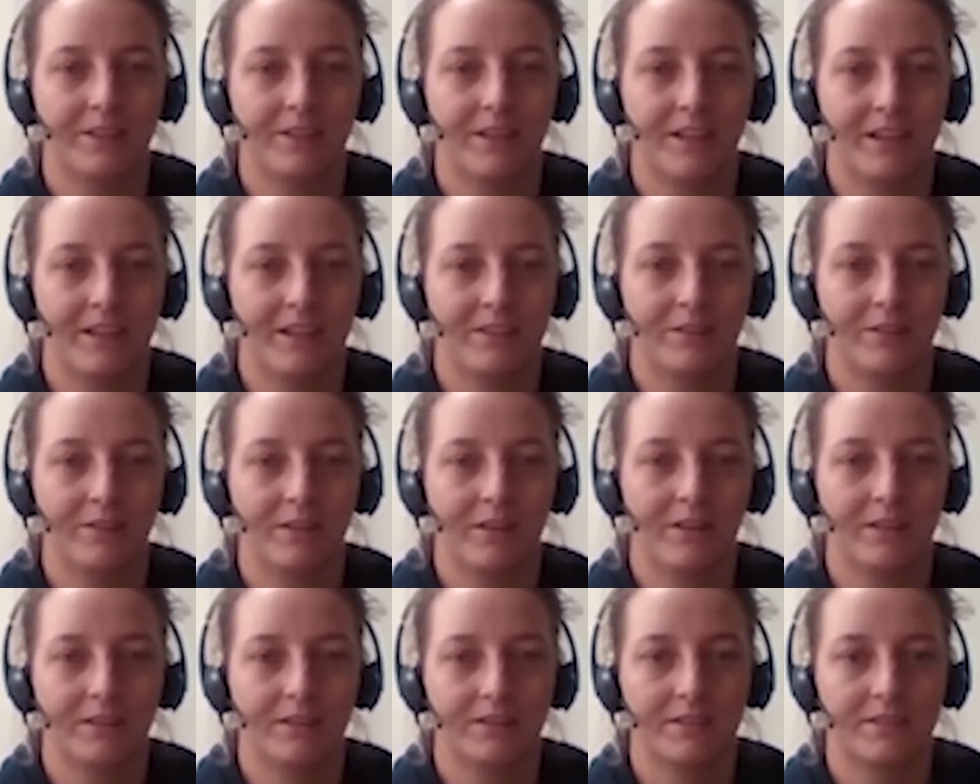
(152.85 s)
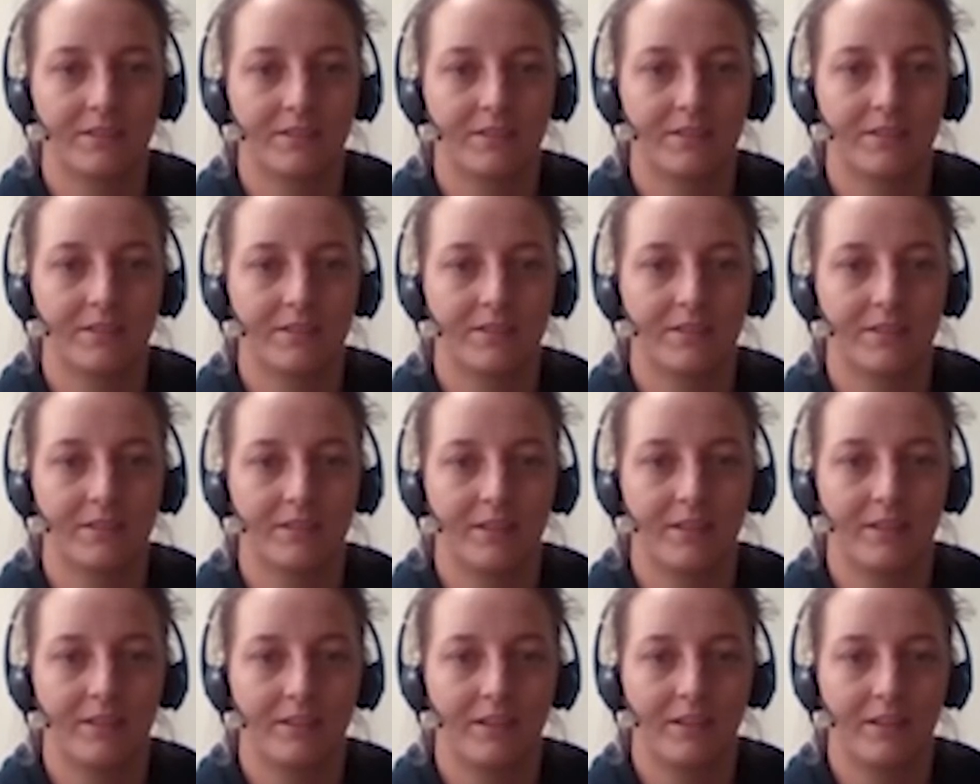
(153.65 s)
argue like sisters and
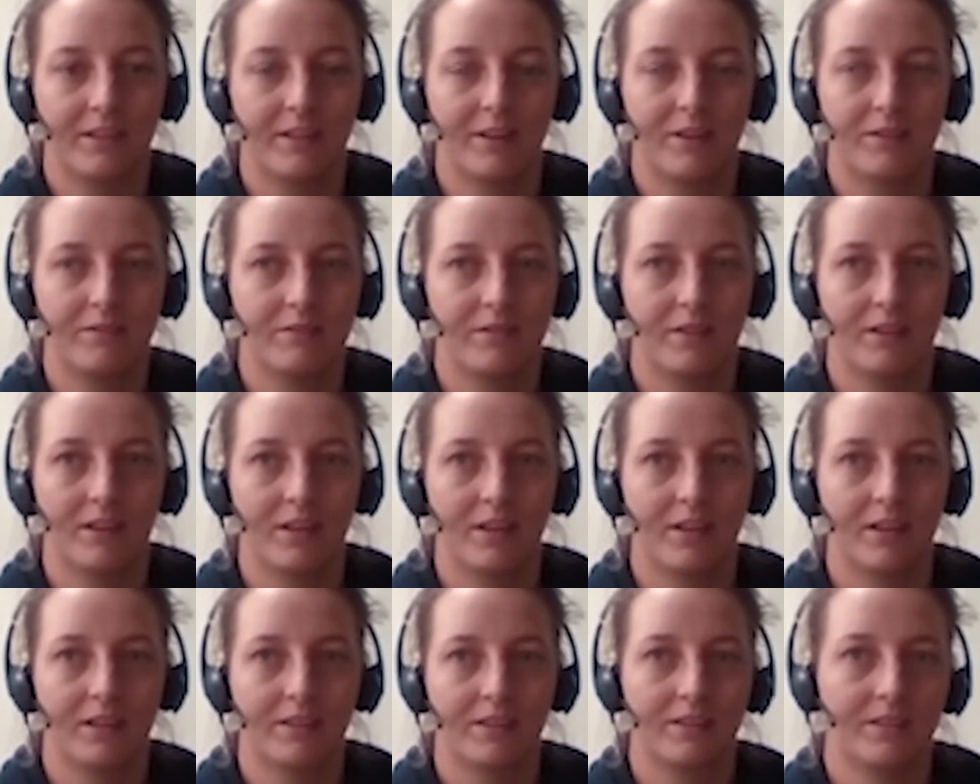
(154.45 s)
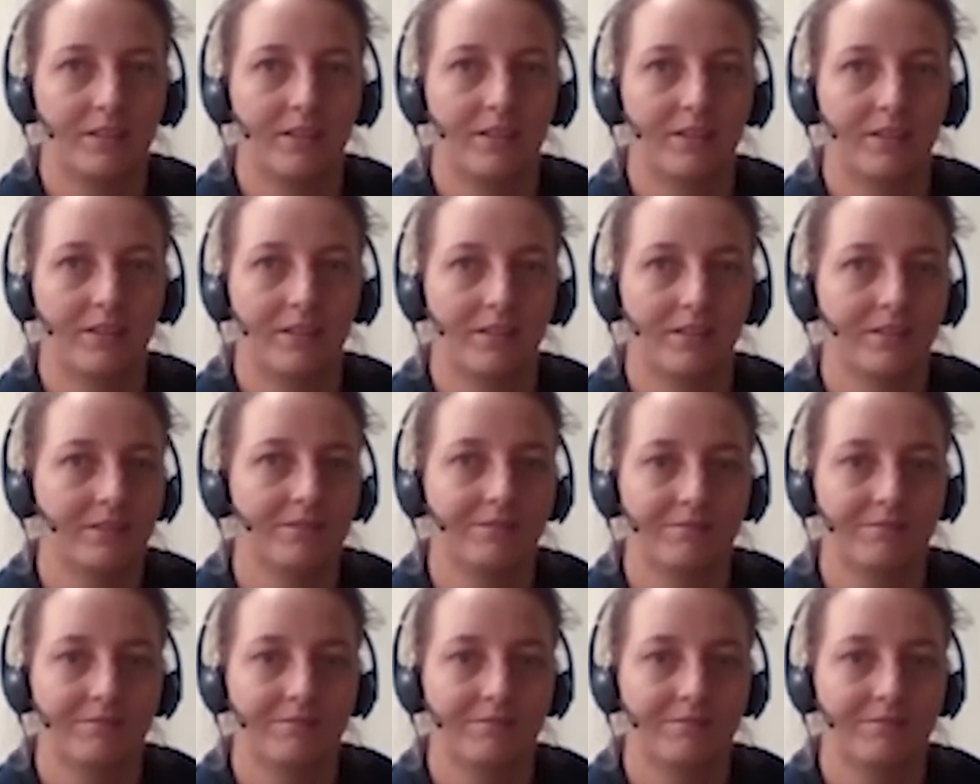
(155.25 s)
then get over it like you know